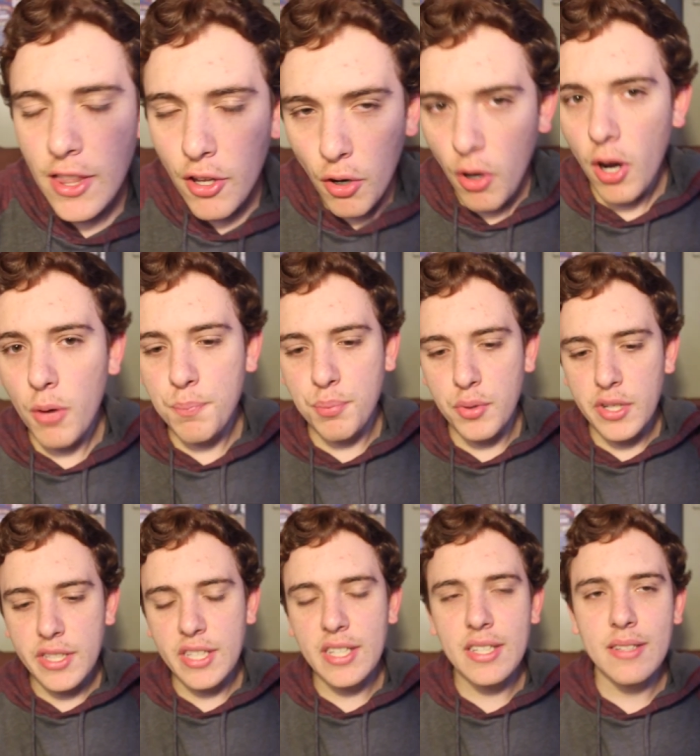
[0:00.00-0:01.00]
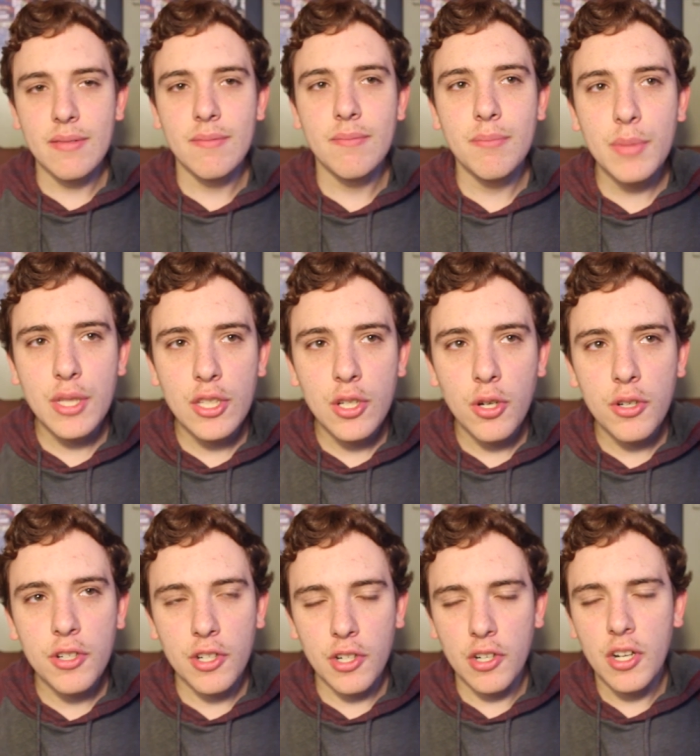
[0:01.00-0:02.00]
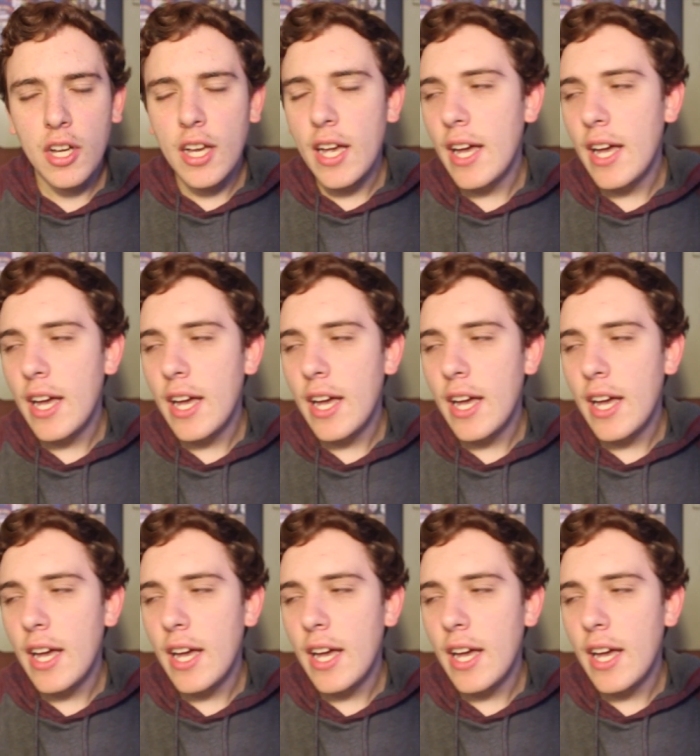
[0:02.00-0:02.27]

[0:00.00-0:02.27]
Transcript: And they're all pretty mediocre.